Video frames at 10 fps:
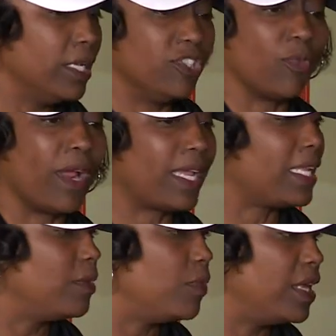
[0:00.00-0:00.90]

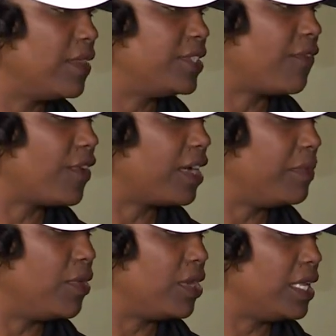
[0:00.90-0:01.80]
directly with different
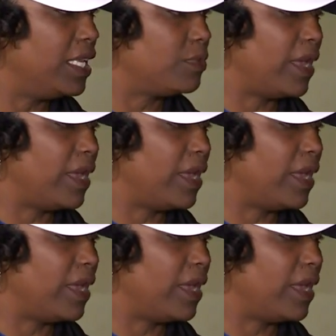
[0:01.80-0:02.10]
communities.